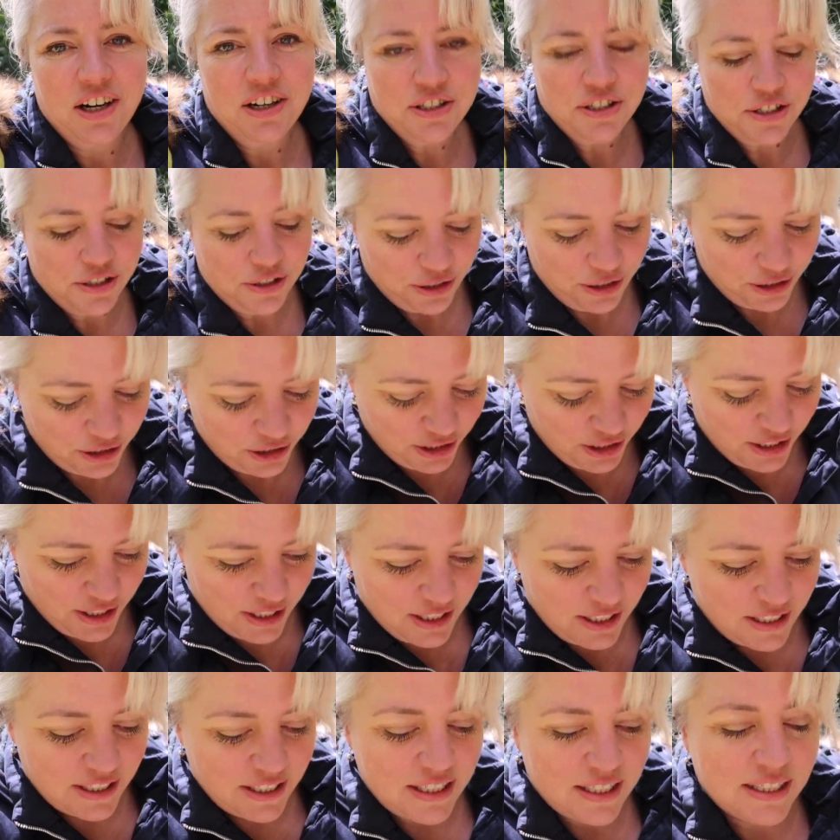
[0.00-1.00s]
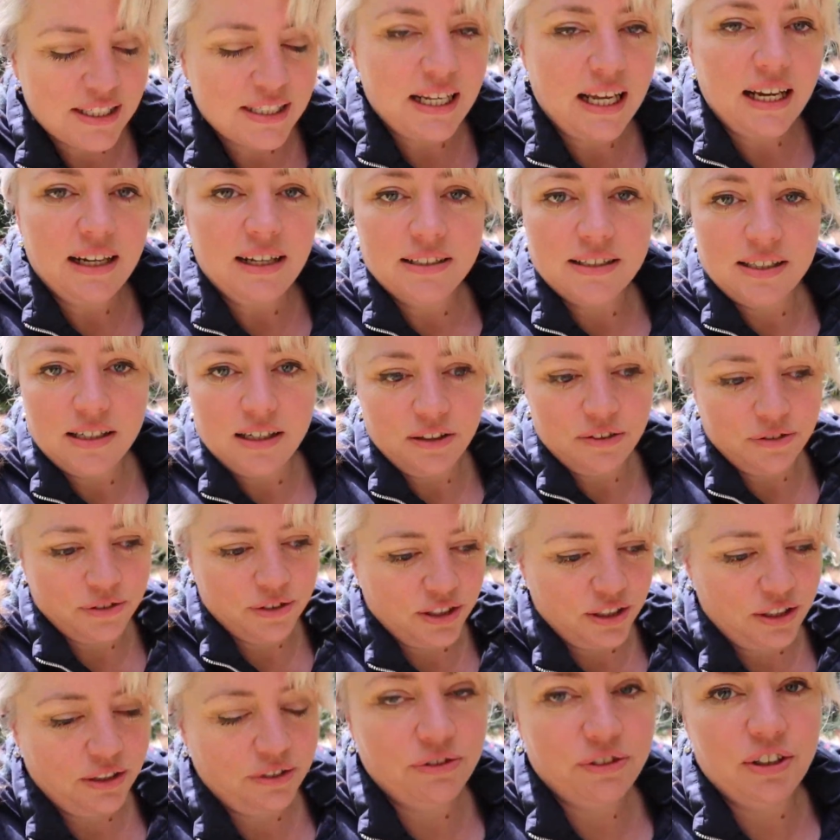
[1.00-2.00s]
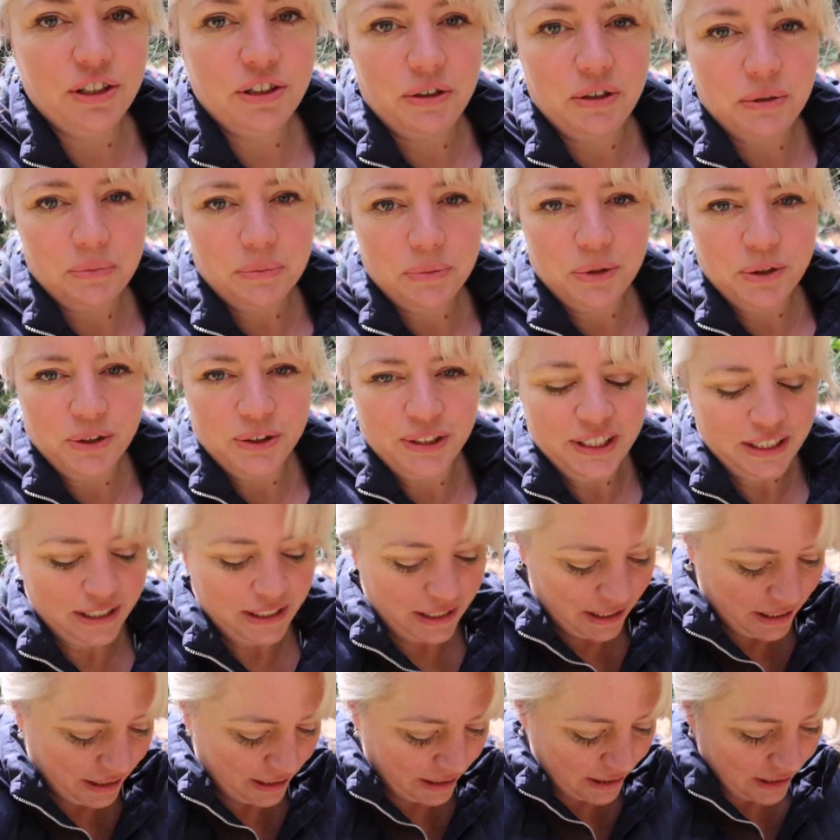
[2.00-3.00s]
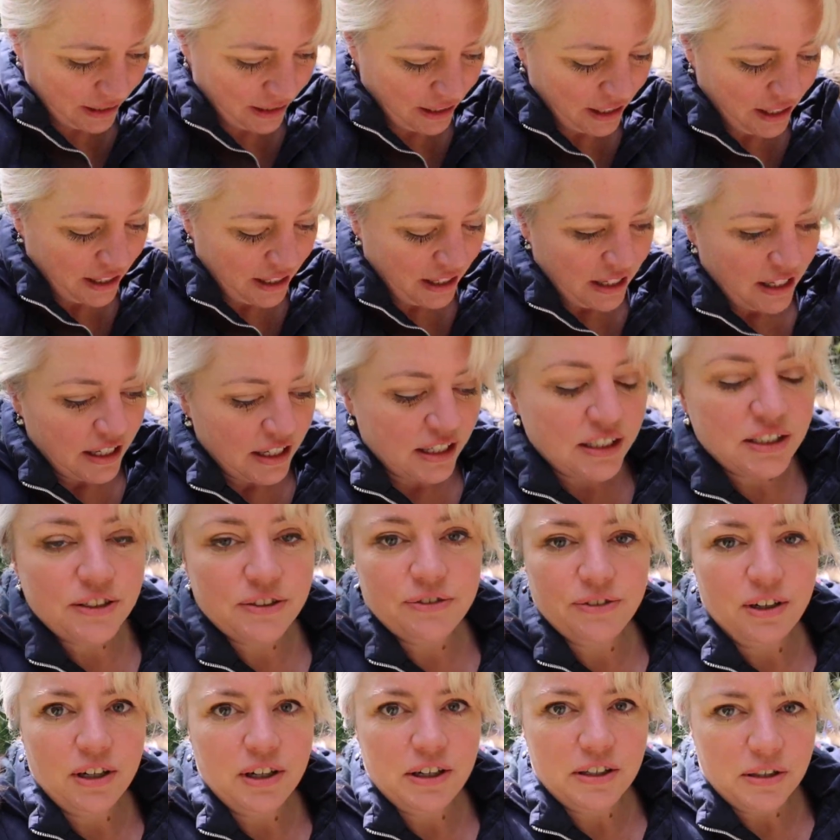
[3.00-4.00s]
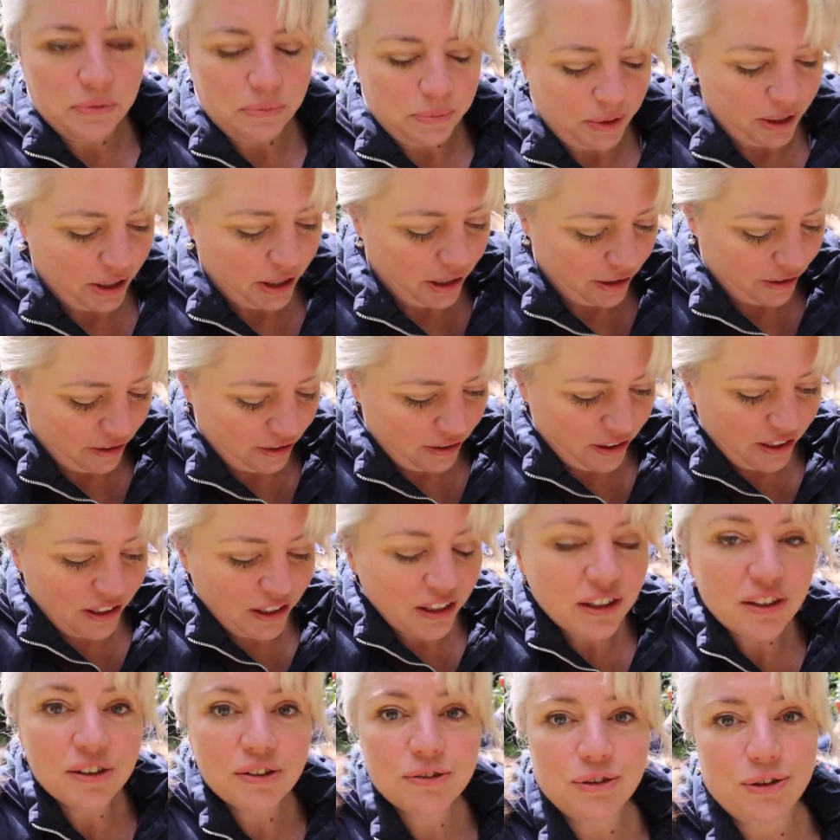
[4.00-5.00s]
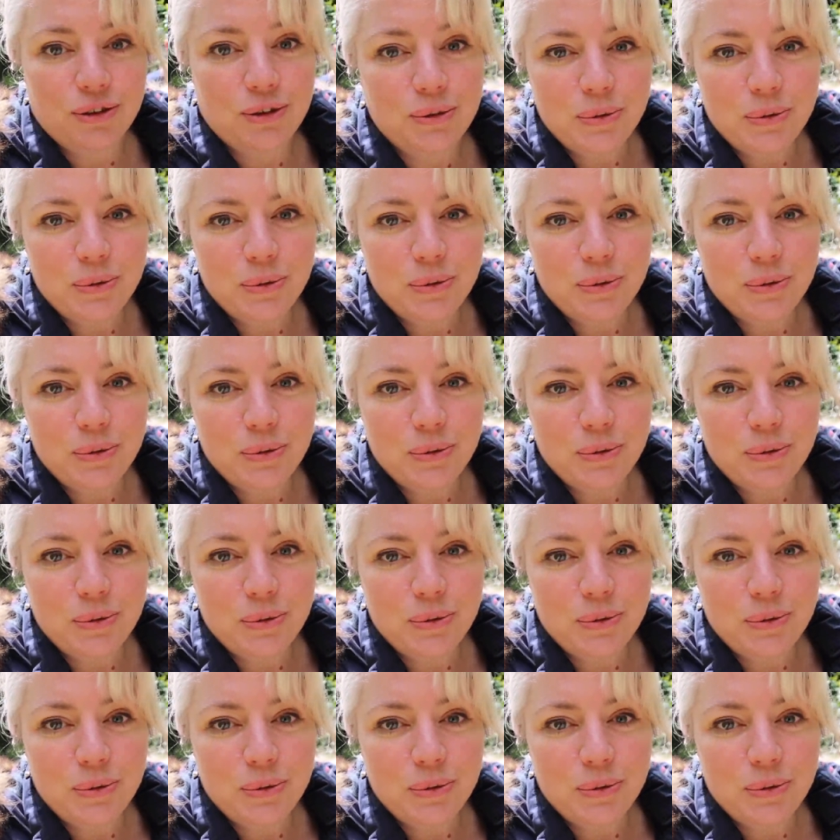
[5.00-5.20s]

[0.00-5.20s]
Our instructions tell us after the viewing point to follow the path through